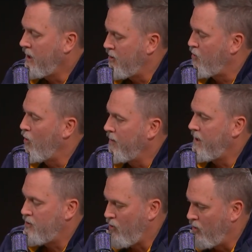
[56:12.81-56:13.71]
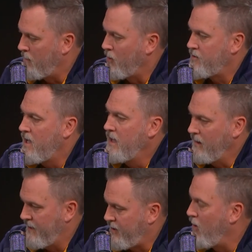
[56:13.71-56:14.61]
Control the controllables.
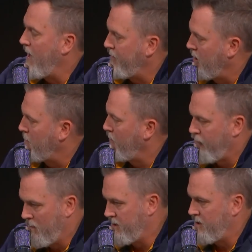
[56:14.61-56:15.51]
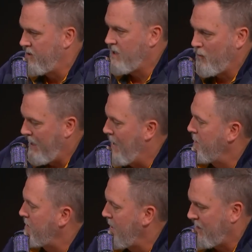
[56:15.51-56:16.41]
Let's go have a good performance and see what
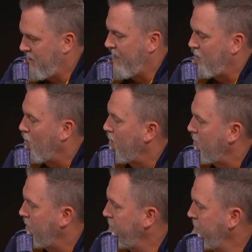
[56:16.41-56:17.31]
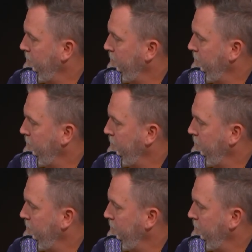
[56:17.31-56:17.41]
happens next. That's what we're doing.